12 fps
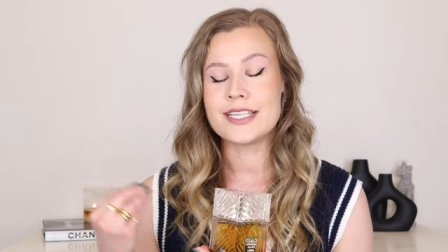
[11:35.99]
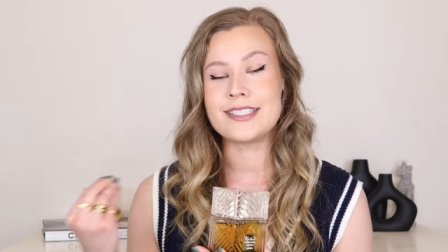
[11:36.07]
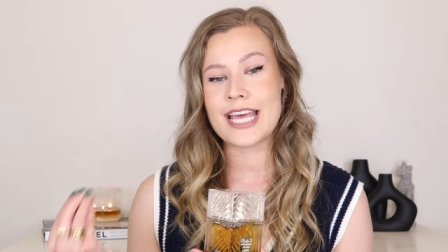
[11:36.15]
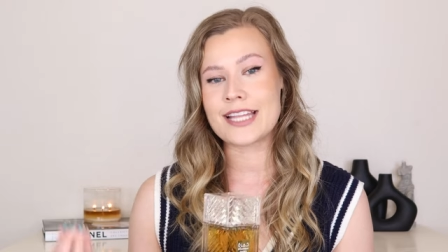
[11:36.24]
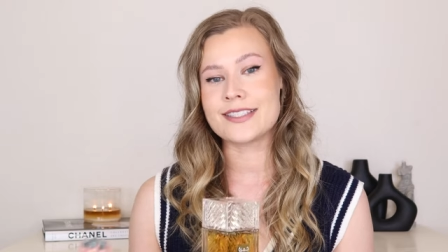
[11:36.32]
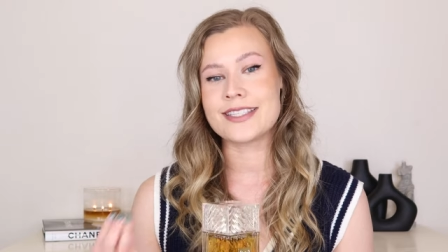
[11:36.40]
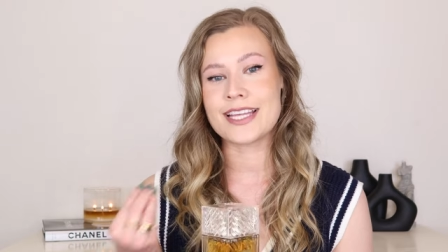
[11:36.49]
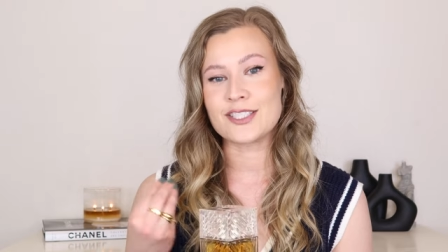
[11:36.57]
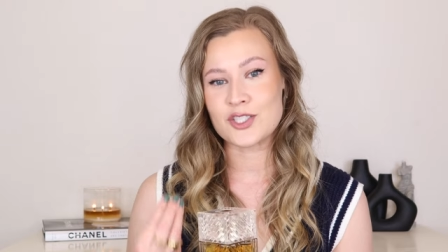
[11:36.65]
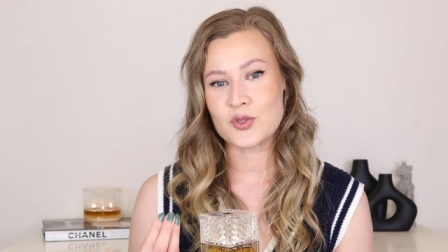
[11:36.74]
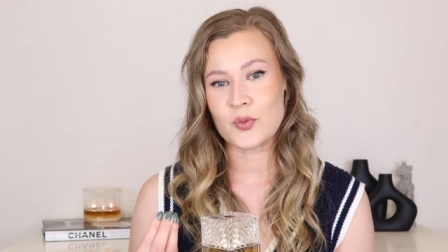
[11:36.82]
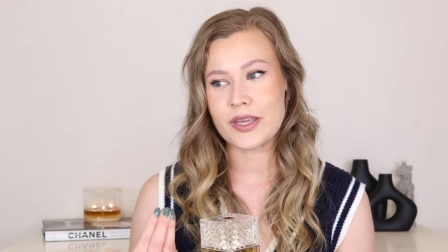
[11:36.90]
dense
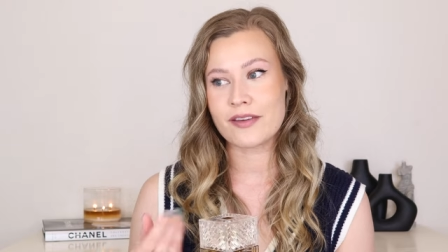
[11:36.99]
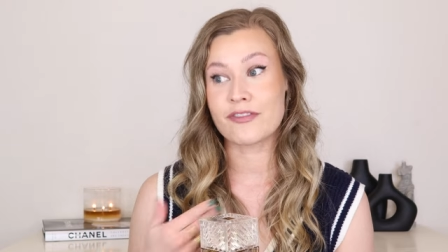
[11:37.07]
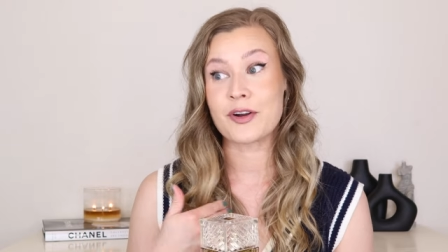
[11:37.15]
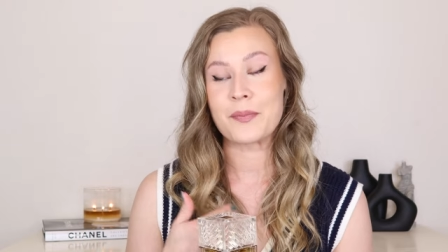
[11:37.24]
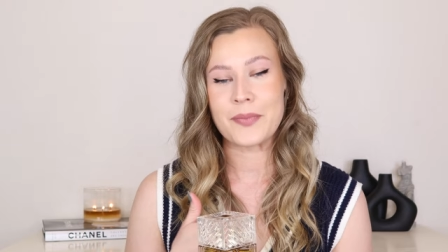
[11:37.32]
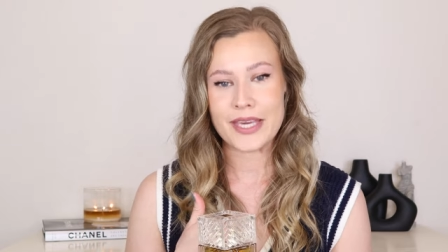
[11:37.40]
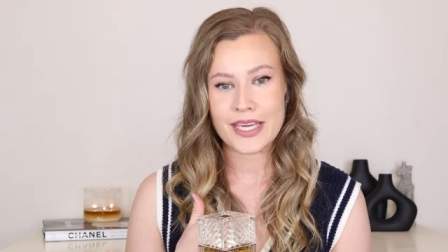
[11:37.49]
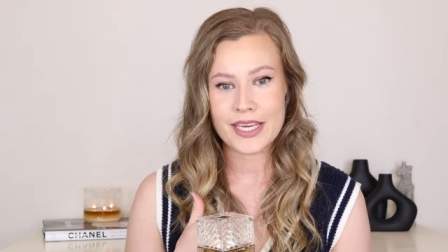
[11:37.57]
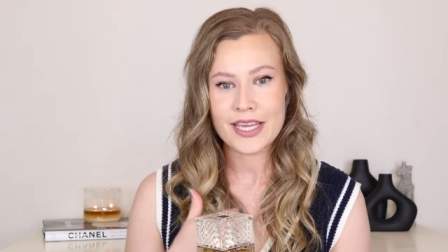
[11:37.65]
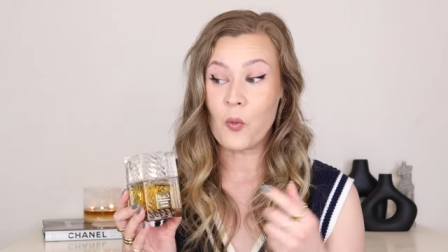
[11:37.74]
and sweet for me.